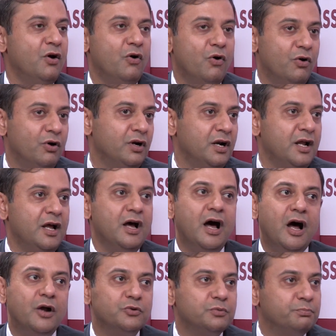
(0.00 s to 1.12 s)
or
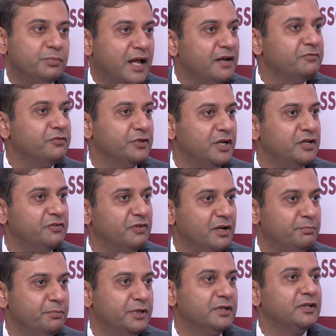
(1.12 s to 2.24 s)
how to plan for their
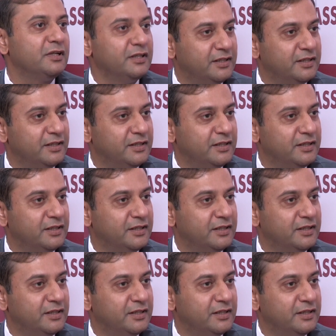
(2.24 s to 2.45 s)
development.